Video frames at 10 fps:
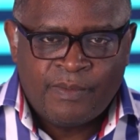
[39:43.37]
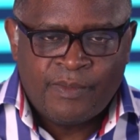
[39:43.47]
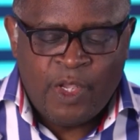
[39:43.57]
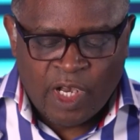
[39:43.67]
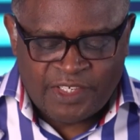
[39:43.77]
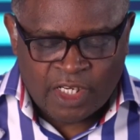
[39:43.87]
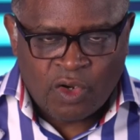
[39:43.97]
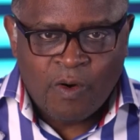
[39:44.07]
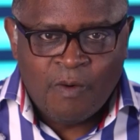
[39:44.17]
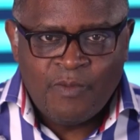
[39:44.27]
He was at
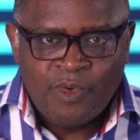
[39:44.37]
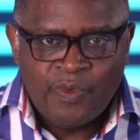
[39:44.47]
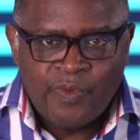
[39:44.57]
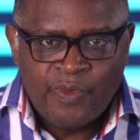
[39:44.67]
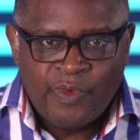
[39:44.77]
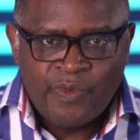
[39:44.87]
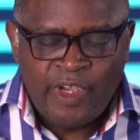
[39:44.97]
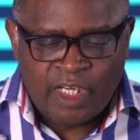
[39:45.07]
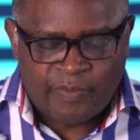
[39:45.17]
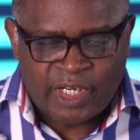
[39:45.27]
home in
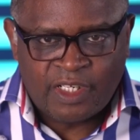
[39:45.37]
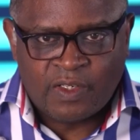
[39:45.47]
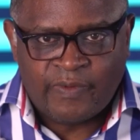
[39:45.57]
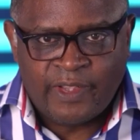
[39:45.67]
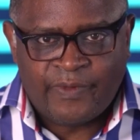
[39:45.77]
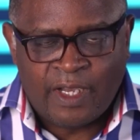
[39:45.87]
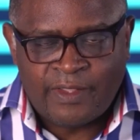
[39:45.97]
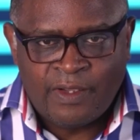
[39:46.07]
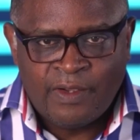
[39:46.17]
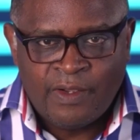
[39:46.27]
the presence of the
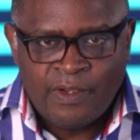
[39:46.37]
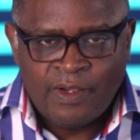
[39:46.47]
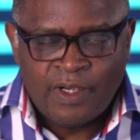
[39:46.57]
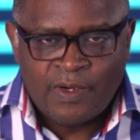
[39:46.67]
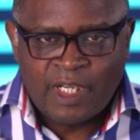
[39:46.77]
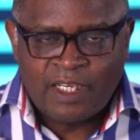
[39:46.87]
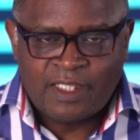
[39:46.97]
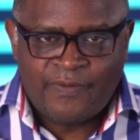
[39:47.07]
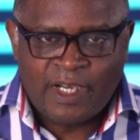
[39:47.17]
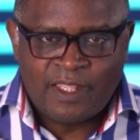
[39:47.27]
Father. What does the
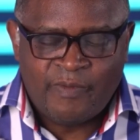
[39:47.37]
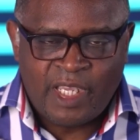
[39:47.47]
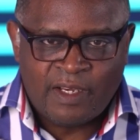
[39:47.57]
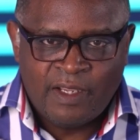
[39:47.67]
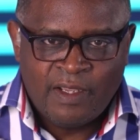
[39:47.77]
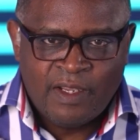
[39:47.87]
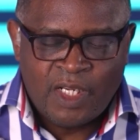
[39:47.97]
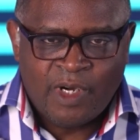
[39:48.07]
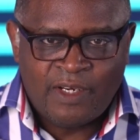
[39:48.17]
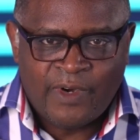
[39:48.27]
Father mean? The
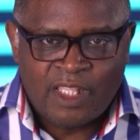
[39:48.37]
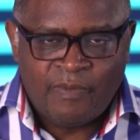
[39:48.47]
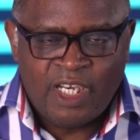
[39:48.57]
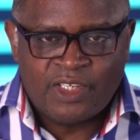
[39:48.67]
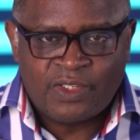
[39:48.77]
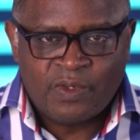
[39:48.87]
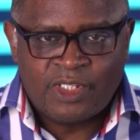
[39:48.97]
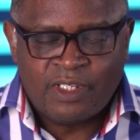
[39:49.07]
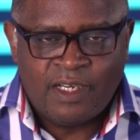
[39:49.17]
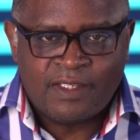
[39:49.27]
word Father means source
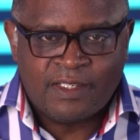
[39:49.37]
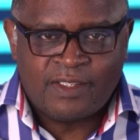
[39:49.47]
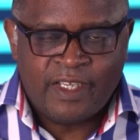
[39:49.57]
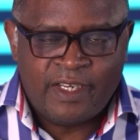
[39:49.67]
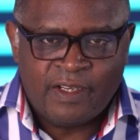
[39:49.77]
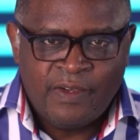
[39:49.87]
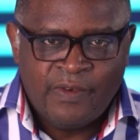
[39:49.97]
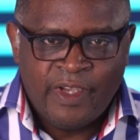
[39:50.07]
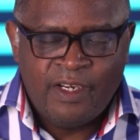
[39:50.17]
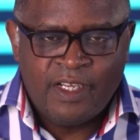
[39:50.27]
and sustainer.
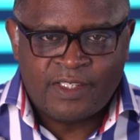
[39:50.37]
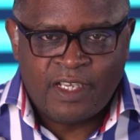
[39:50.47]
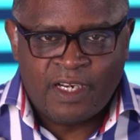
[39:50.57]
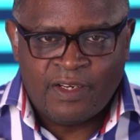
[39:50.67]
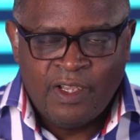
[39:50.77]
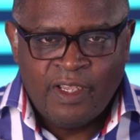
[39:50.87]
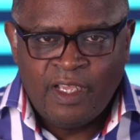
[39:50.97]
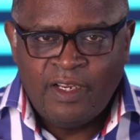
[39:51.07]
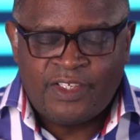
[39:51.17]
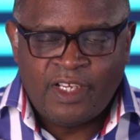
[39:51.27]
Any son,
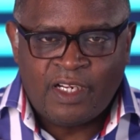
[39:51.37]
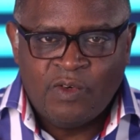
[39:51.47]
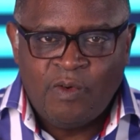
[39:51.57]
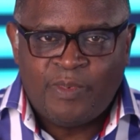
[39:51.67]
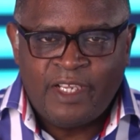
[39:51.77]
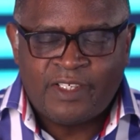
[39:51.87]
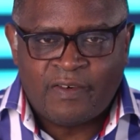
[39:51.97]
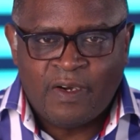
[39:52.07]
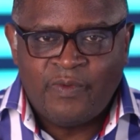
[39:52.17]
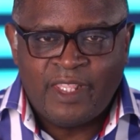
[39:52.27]
any child who plays
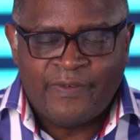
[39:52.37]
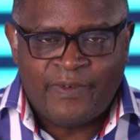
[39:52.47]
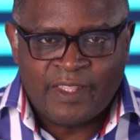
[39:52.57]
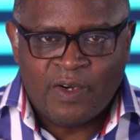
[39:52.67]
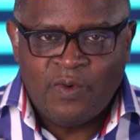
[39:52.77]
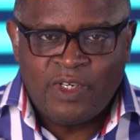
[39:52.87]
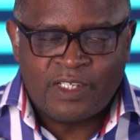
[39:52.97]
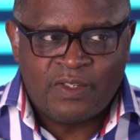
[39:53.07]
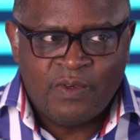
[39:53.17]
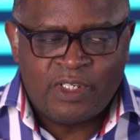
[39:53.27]
around with the Father, who
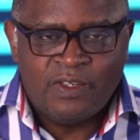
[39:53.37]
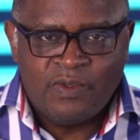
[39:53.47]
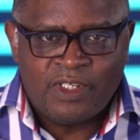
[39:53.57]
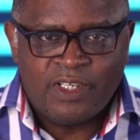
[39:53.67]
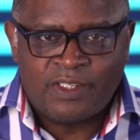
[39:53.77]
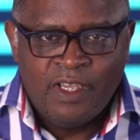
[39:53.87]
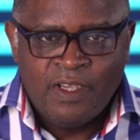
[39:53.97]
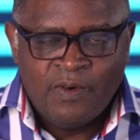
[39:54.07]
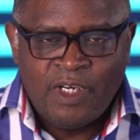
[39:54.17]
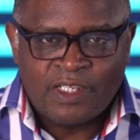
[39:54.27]
does not notice,
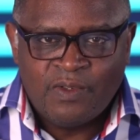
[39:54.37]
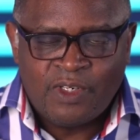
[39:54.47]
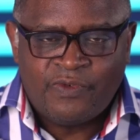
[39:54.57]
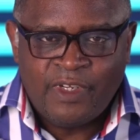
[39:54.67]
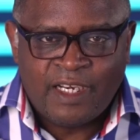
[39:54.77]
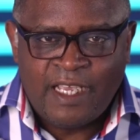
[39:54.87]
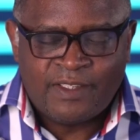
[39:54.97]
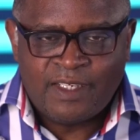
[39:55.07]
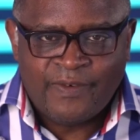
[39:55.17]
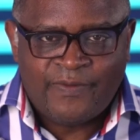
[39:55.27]
who does not realize
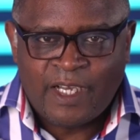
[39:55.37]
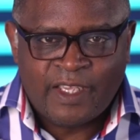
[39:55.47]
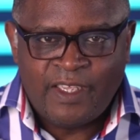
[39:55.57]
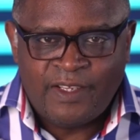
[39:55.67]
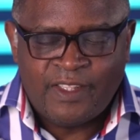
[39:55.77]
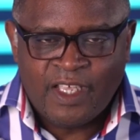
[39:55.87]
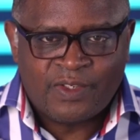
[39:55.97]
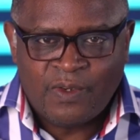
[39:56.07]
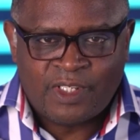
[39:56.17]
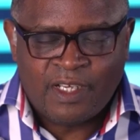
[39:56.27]
that the Father is their
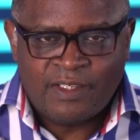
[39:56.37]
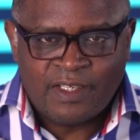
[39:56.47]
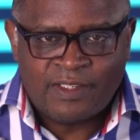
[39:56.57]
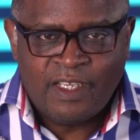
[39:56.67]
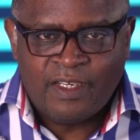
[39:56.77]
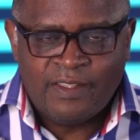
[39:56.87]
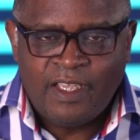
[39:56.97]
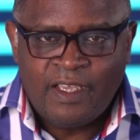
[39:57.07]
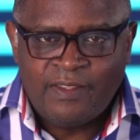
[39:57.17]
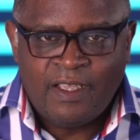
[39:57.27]
source and sustainer, they
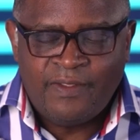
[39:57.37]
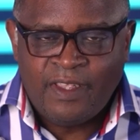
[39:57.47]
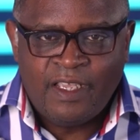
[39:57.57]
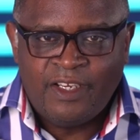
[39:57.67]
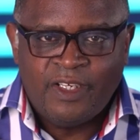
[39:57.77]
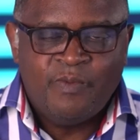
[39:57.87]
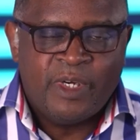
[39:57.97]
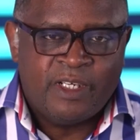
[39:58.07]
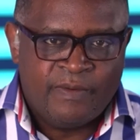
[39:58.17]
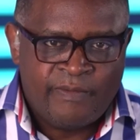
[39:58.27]
are in
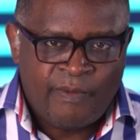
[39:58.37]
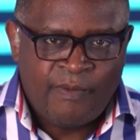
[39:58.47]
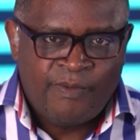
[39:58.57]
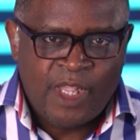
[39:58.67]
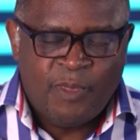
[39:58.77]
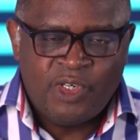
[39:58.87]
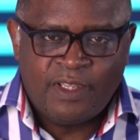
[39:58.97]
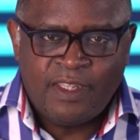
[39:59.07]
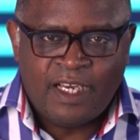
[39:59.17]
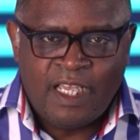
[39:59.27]
jeopardy. They are putting
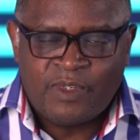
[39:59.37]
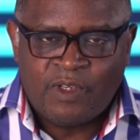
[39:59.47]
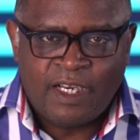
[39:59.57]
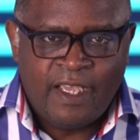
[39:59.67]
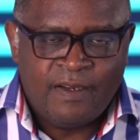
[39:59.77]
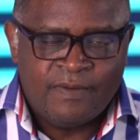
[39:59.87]
their lives on the line.